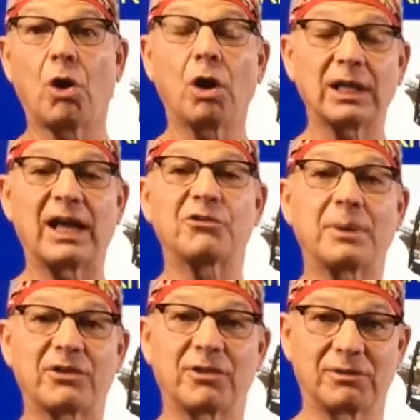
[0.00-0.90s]
So
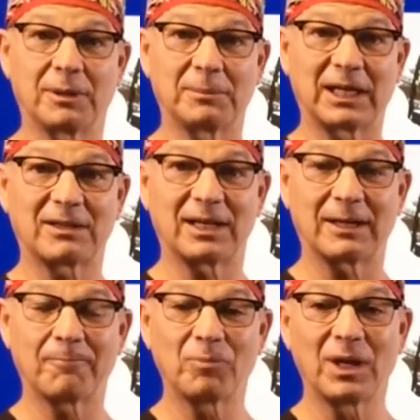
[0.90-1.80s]

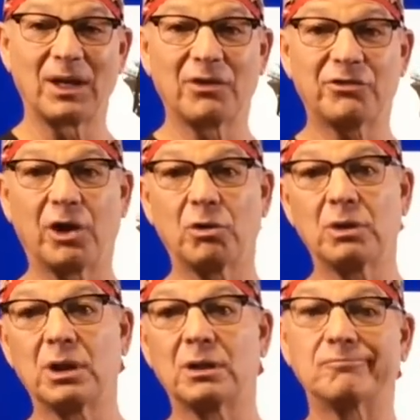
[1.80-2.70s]
part of this is that
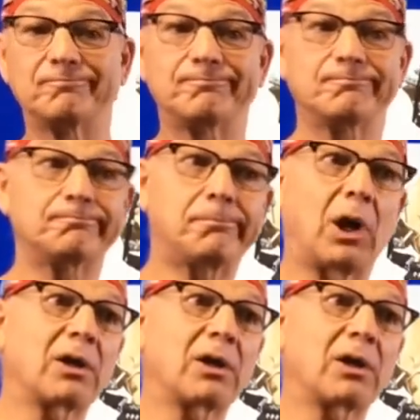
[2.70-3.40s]
you're going to see that